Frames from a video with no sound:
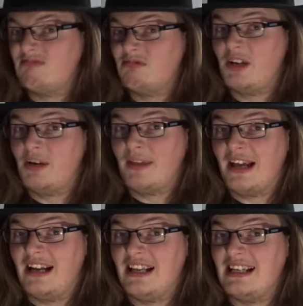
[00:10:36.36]
We know where
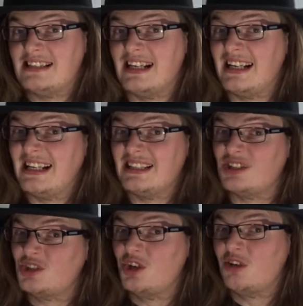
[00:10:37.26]
that leads. It leads
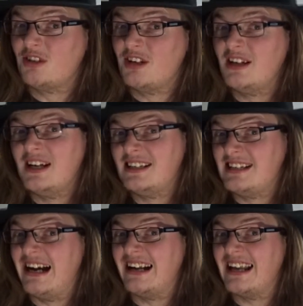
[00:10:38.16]
to Jorah
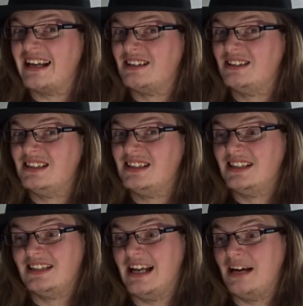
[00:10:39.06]
dying.
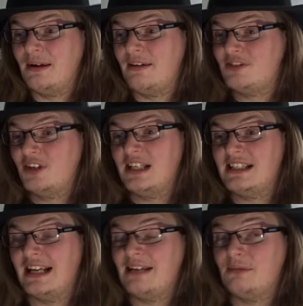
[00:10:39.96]
Now, if Jon and
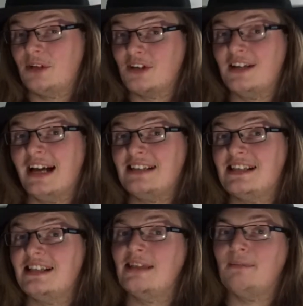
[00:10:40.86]
Dany were
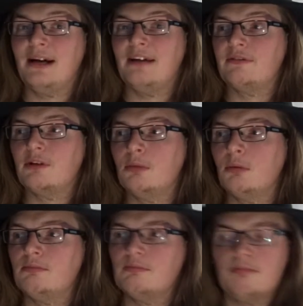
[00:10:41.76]
united, they might have come up
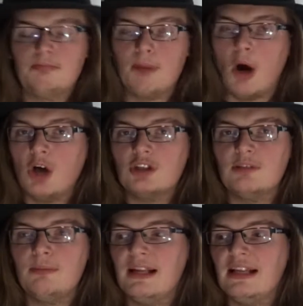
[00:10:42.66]

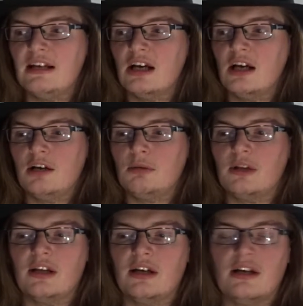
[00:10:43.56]
possibly
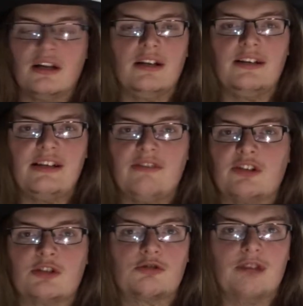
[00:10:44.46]
with a
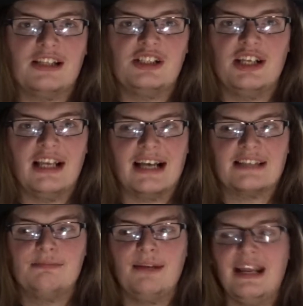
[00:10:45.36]
different strategy
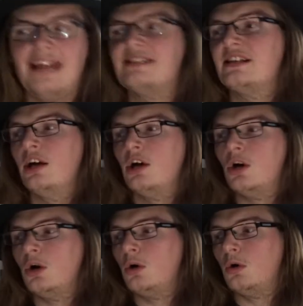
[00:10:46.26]
last minute,
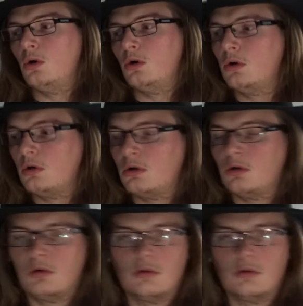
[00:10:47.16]
or